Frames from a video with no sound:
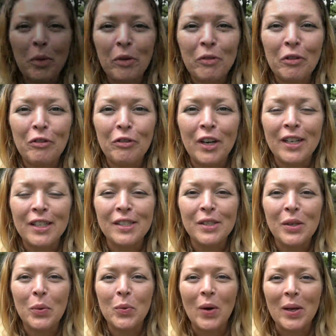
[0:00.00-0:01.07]
beautiful
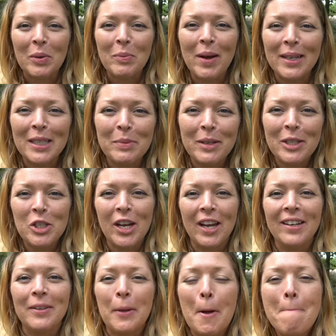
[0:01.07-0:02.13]
friends. Welcome back to my
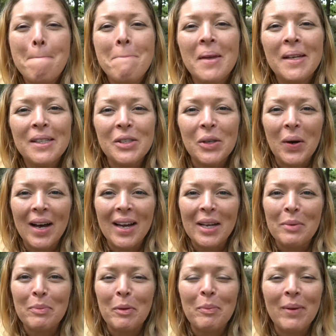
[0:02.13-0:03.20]
channel. So I
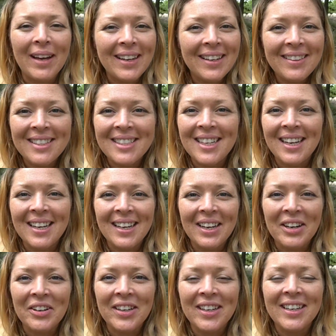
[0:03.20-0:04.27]
am back in the Tanga
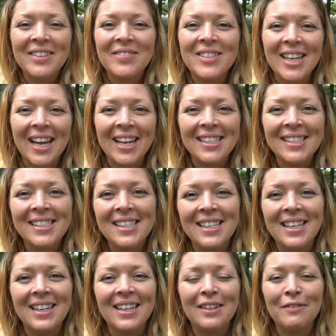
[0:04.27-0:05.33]
area of
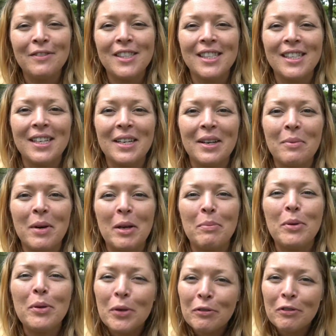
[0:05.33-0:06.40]
Tanzania visiting my
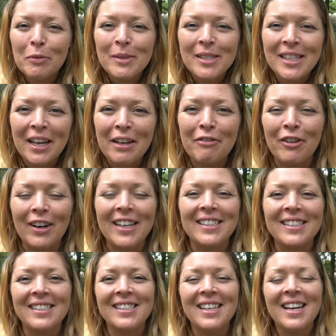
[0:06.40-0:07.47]
beautiful Maasai
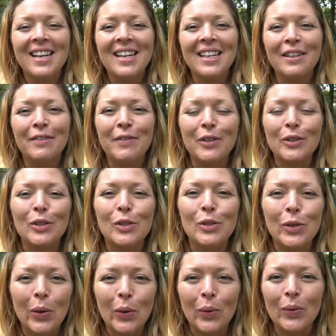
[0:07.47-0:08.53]
friends. It feels
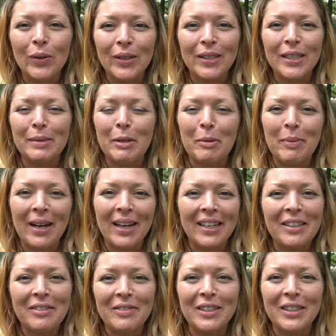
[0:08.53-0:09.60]
so good to be back
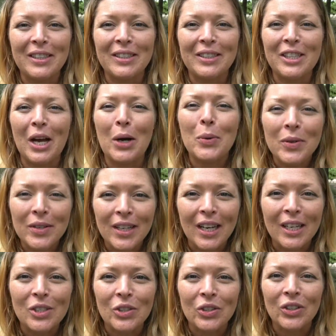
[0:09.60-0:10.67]
in the village, out in
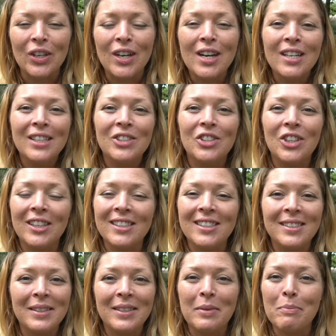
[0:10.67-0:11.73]
nature,
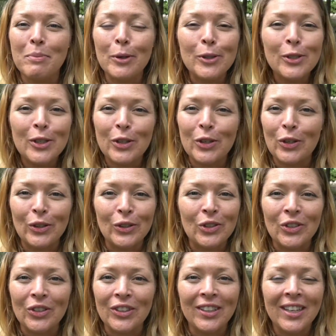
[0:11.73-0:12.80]
just immersed in the
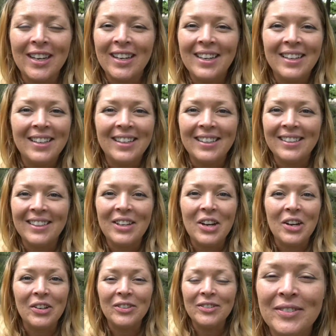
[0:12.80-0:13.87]
culture and, you
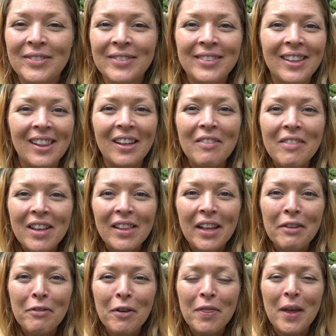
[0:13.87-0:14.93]
know, loving life with